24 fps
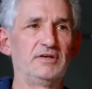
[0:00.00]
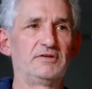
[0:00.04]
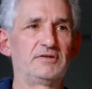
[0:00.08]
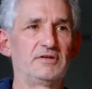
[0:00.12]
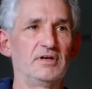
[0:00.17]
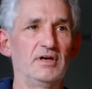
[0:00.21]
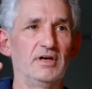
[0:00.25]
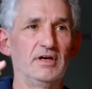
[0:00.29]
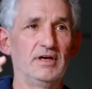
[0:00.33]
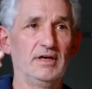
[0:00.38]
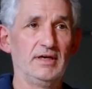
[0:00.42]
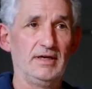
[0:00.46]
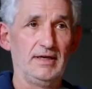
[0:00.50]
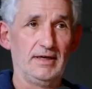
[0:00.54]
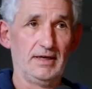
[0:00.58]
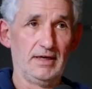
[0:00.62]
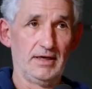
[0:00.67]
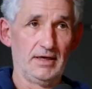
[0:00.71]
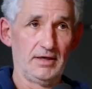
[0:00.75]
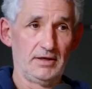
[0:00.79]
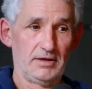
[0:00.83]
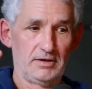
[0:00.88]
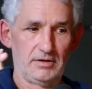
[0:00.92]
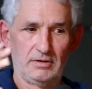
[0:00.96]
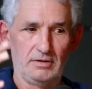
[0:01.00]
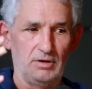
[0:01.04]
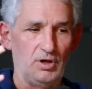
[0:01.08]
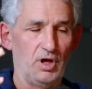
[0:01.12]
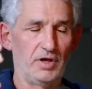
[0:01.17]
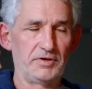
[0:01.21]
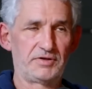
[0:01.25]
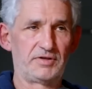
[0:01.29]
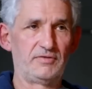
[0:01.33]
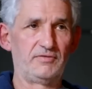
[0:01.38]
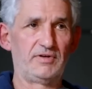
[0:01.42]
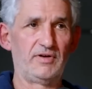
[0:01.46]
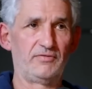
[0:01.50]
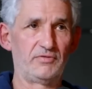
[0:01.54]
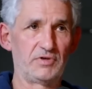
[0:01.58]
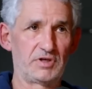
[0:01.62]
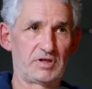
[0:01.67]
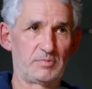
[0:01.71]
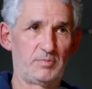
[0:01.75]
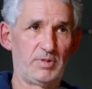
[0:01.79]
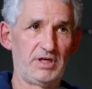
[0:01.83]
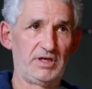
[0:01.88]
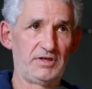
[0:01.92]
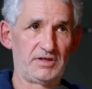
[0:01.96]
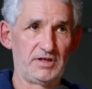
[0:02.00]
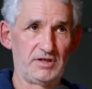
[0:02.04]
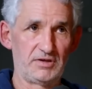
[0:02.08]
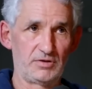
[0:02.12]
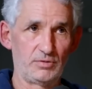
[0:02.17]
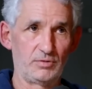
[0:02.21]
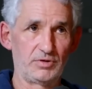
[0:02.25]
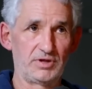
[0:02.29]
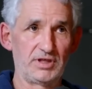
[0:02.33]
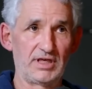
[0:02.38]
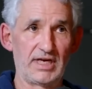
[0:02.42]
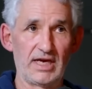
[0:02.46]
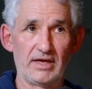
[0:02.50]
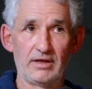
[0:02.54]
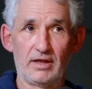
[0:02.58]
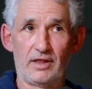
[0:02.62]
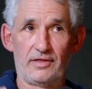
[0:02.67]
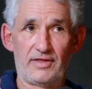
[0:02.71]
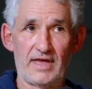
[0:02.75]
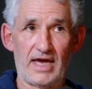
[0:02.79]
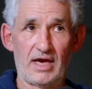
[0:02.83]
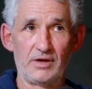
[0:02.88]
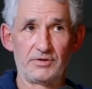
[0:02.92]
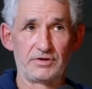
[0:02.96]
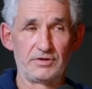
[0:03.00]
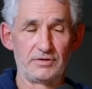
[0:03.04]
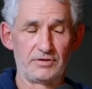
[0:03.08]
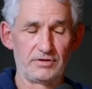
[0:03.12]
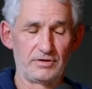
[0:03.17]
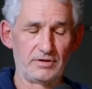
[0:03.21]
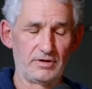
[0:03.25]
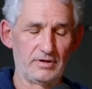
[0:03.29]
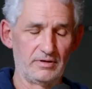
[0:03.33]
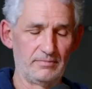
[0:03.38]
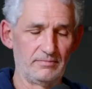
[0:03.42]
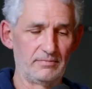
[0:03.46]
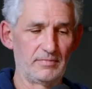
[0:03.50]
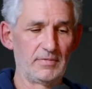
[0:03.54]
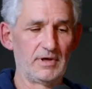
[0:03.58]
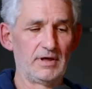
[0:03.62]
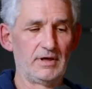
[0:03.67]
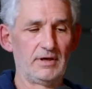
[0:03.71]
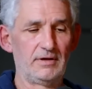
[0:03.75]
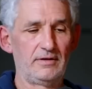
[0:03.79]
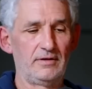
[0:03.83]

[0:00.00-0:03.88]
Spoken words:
It's a lots of different species altogether, thousands of them,